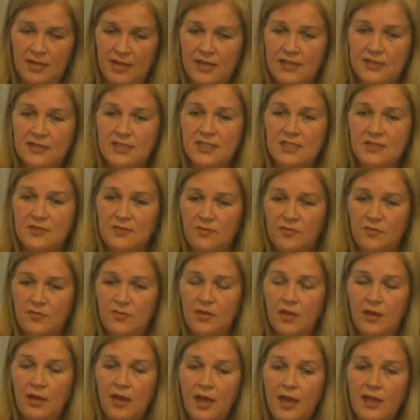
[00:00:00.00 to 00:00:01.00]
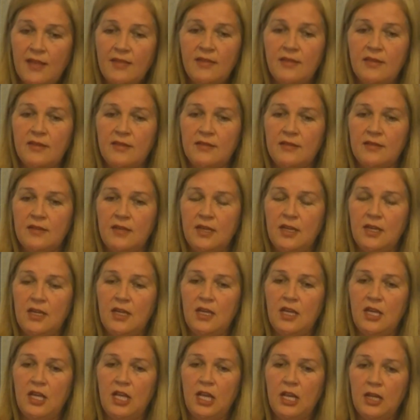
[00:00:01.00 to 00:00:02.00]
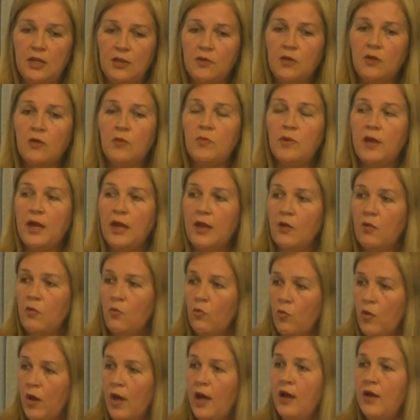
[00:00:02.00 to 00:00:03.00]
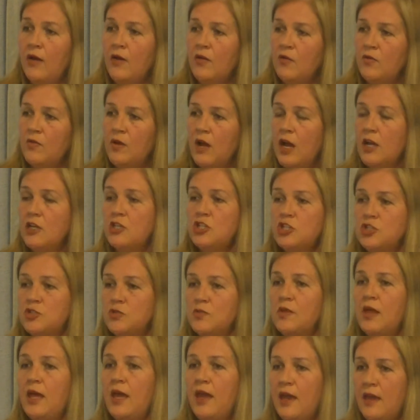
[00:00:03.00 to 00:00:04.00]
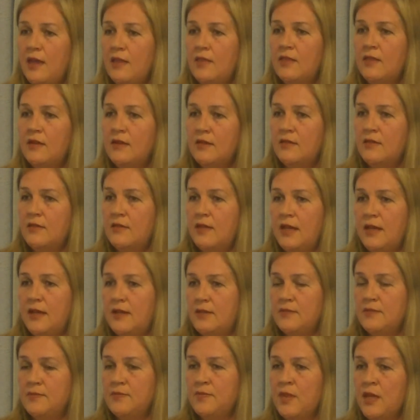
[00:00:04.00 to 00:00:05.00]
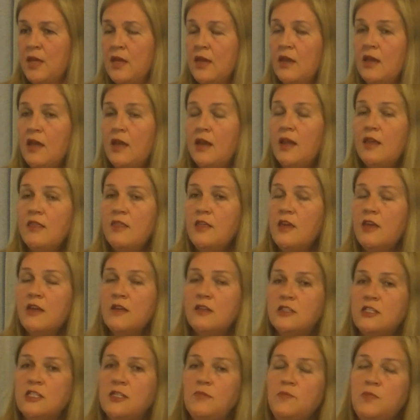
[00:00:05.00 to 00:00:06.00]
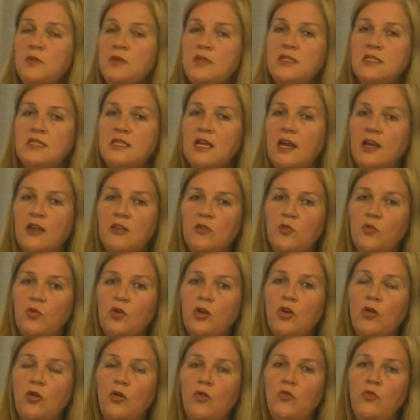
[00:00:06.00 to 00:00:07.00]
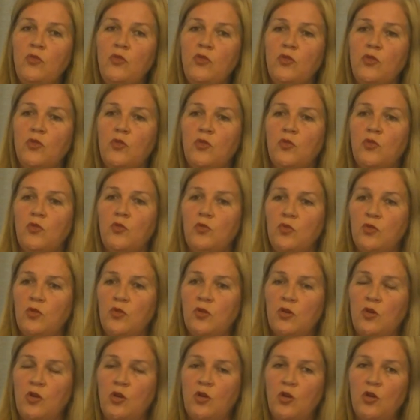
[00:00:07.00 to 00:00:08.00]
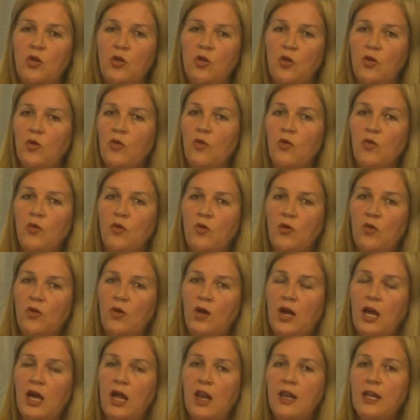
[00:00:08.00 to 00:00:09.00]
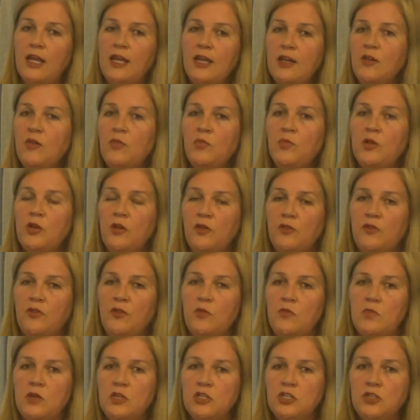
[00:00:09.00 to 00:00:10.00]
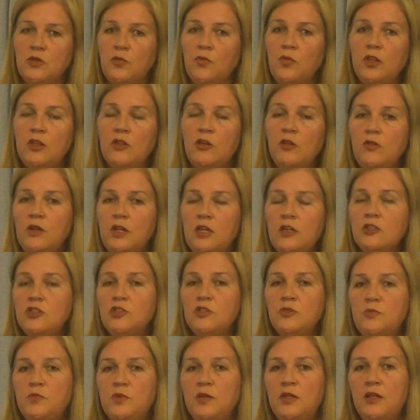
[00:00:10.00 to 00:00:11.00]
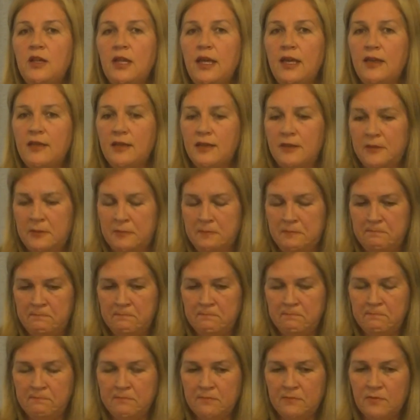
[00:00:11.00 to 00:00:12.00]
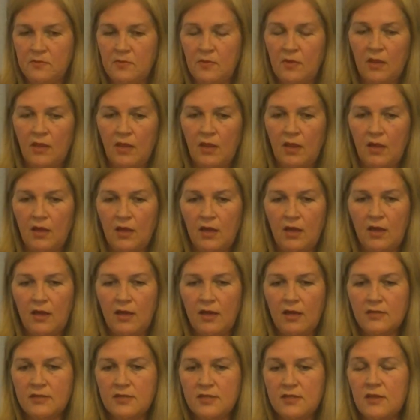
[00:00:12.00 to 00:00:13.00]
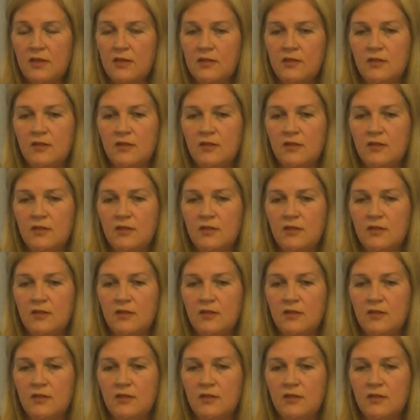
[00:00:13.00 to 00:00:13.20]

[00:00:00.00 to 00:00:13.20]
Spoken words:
is ended, look back, wow, I should have done that. And I think deep inside we all know a little bit of a mission. We don't need to be like a